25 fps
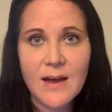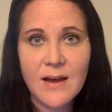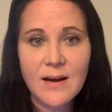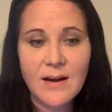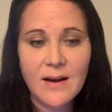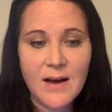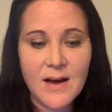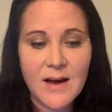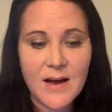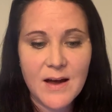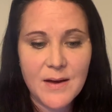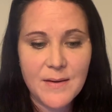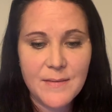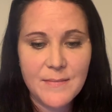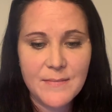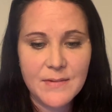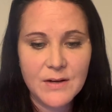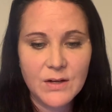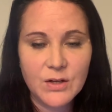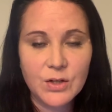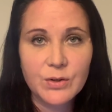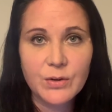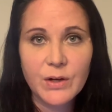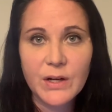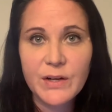and I am
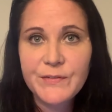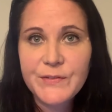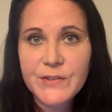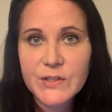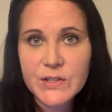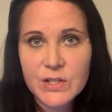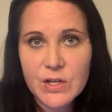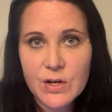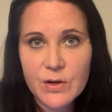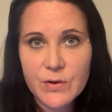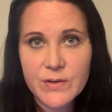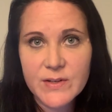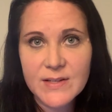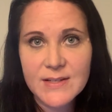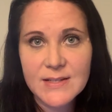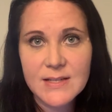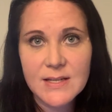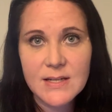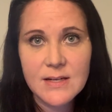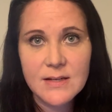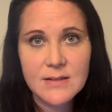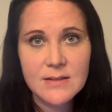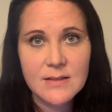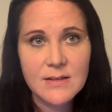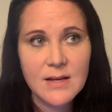grateful to know these
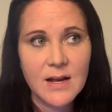things,